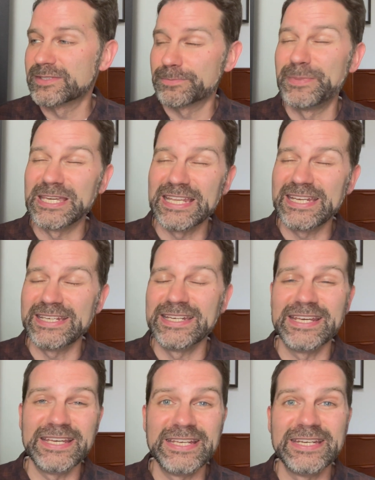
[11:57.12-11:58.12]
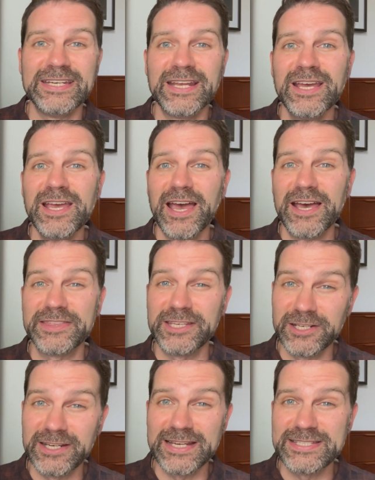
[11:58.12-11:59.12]
beginning in uh, the
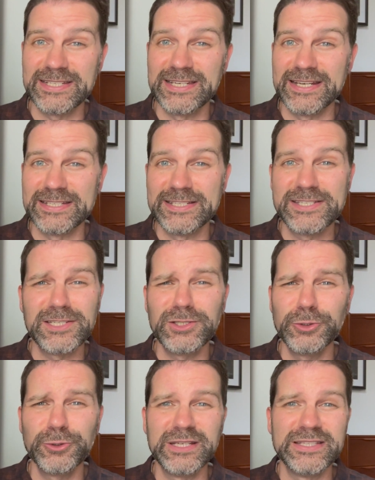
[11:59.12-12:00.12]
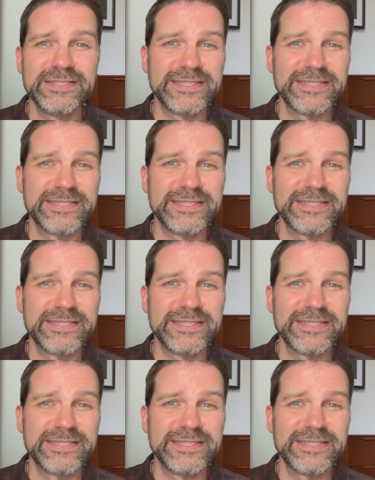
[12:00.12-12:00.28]
year 1992 in